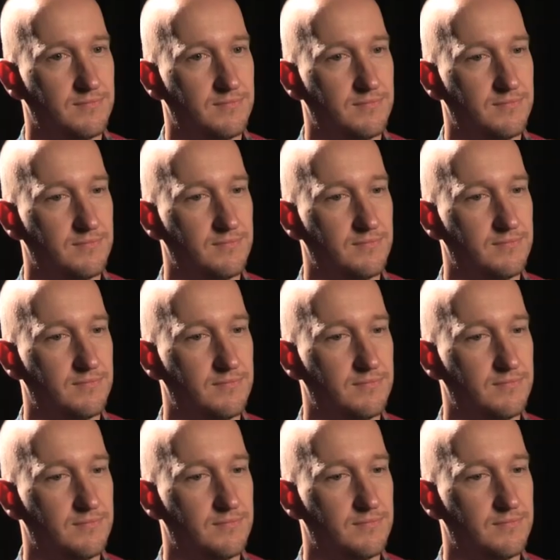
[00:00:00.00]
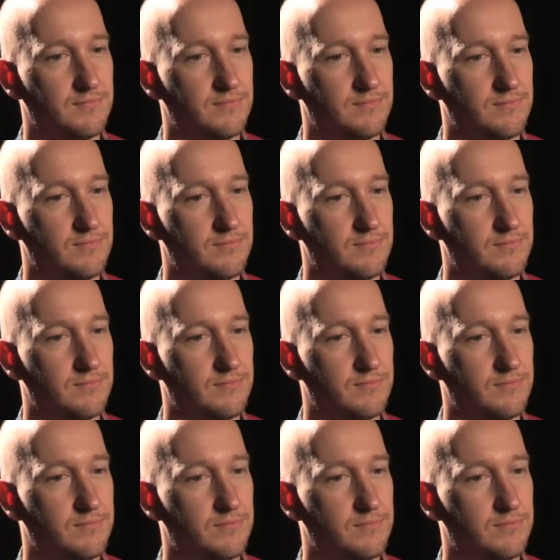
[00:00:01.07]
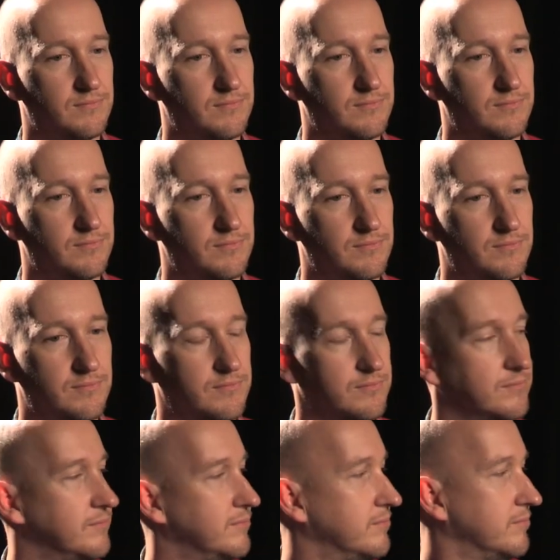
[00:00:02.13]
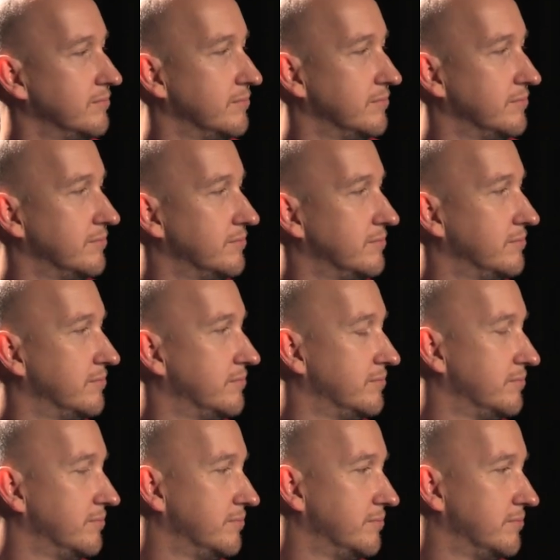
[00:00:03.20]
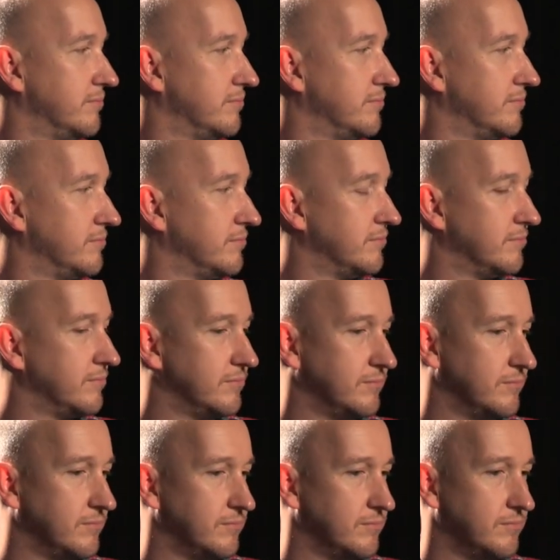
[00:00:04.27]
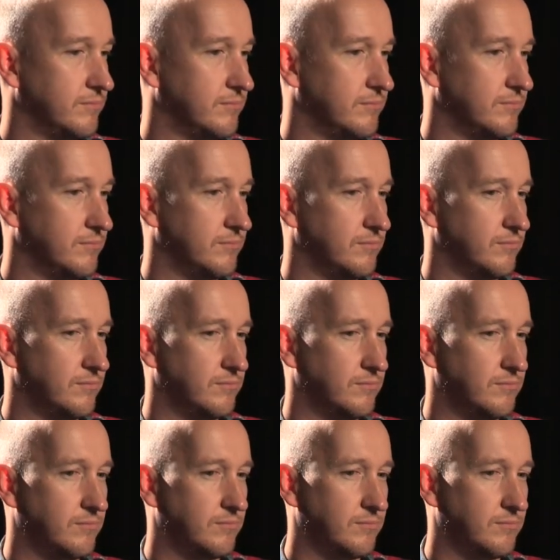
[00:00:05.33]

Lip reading: [no speech]